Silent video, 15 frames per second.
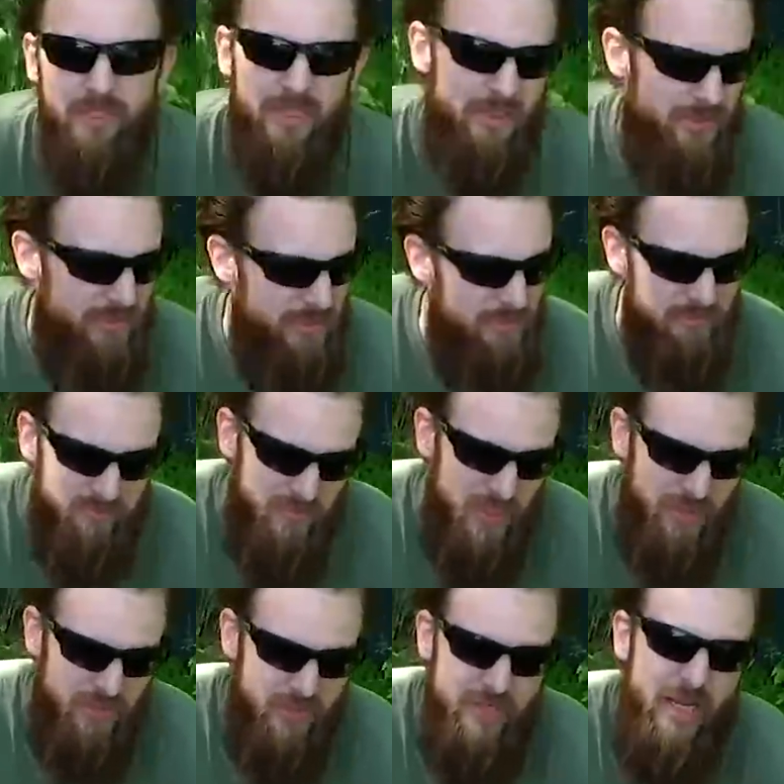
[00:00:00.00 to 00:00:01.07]
because you're
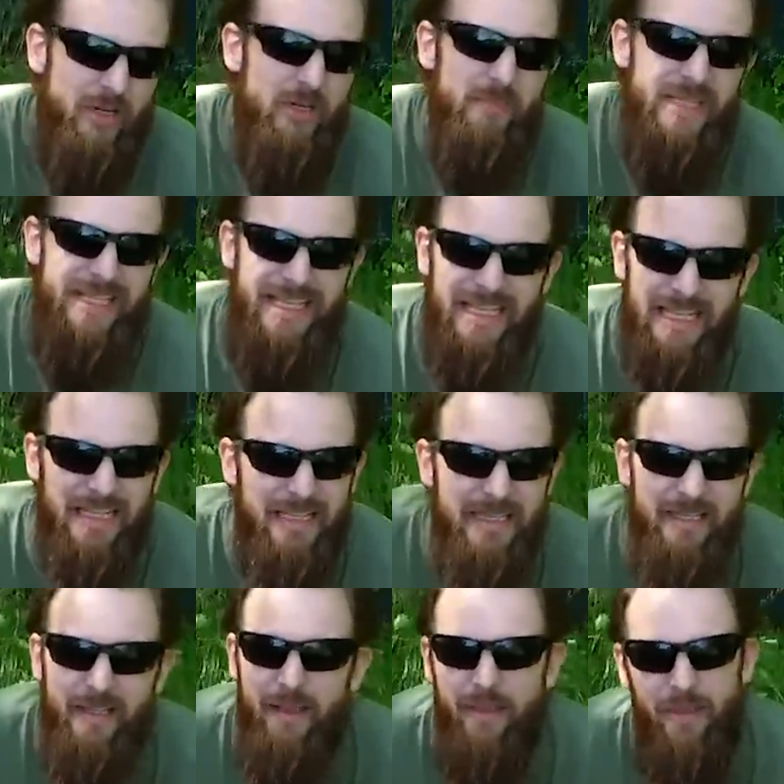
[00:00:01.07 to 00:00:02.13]
not going to be
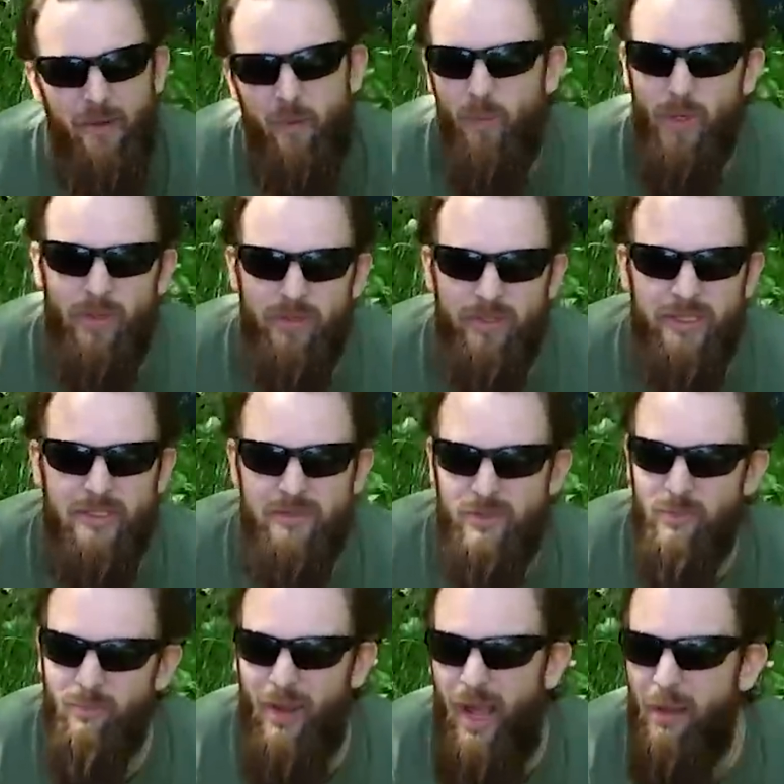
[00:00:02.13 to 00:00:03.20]
in the
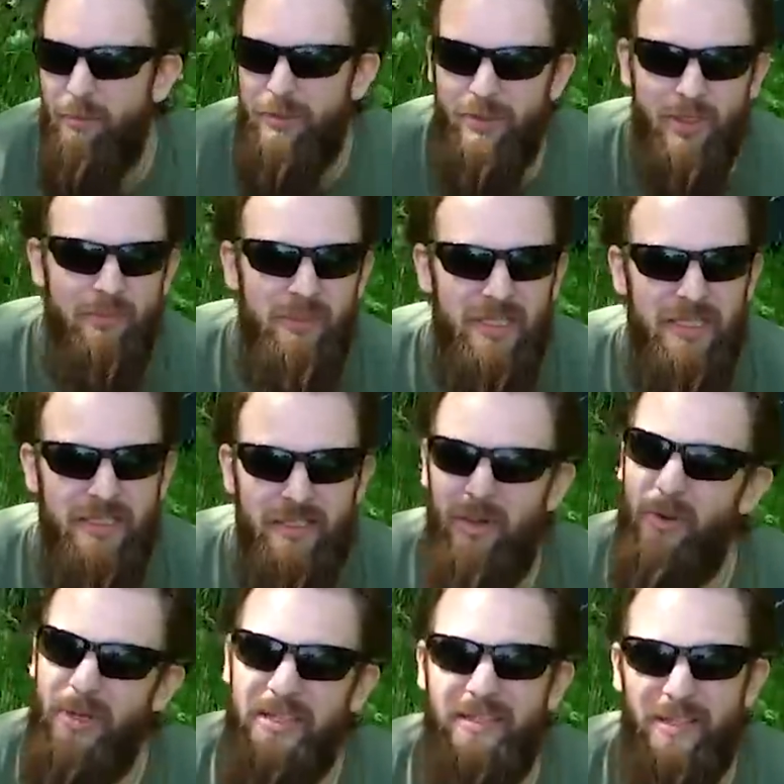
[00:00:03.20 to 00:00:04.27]
wilderness. You're probably going to be,
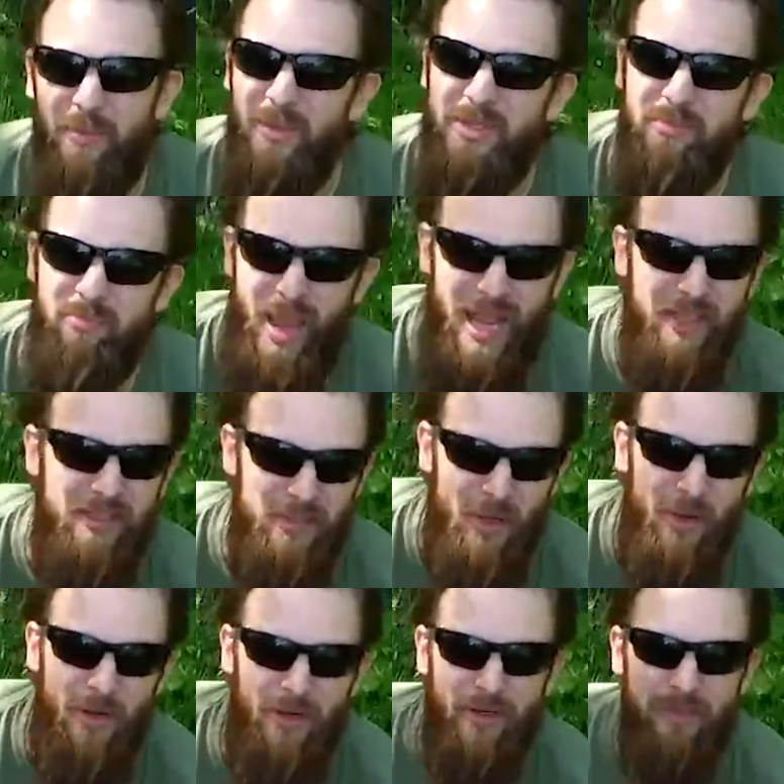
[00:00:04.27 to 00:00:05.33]
in someone's
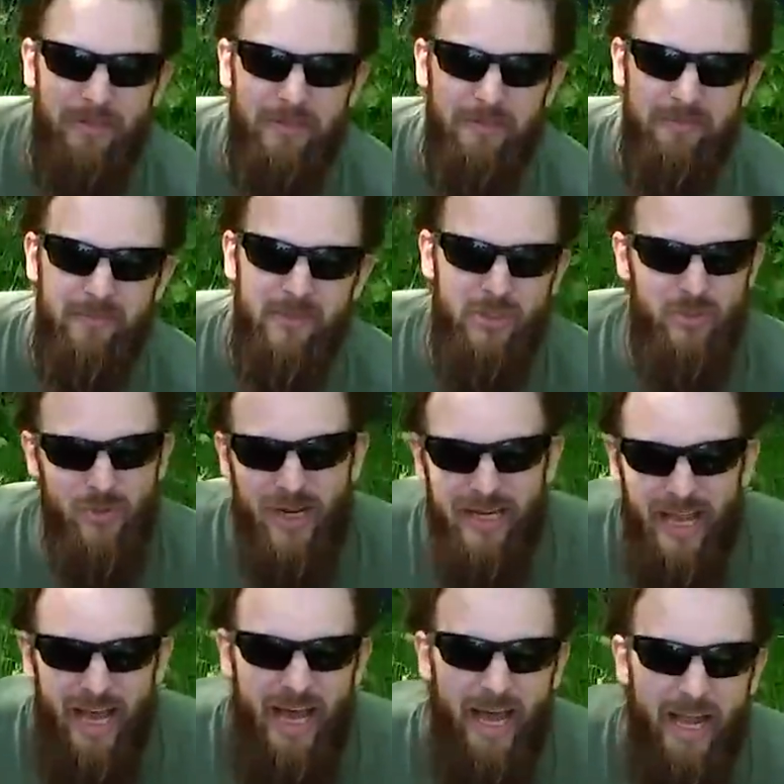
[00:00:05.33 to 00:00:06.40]
backyard, just
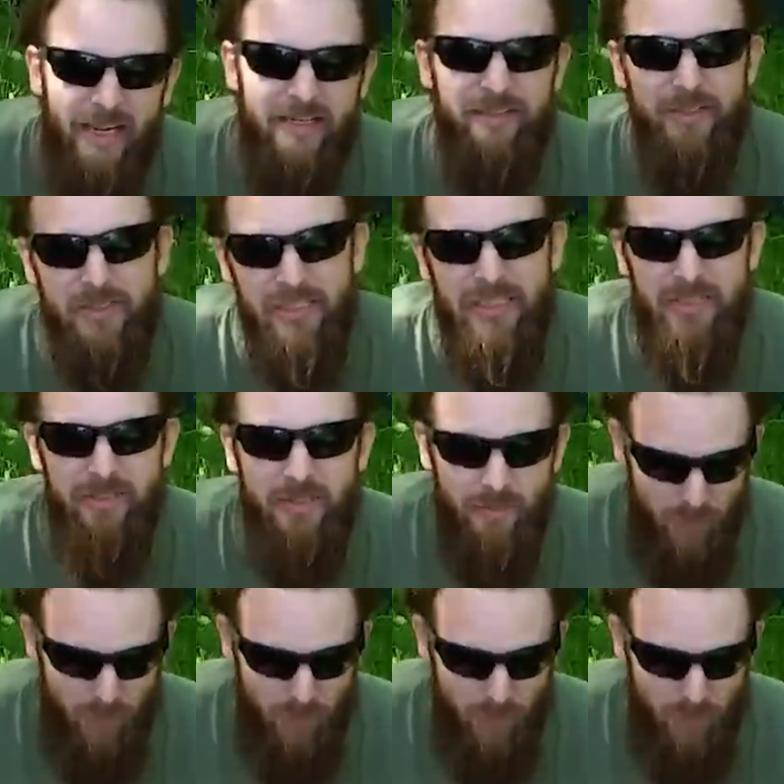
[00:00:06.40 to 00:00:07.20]
trying to hide until you can get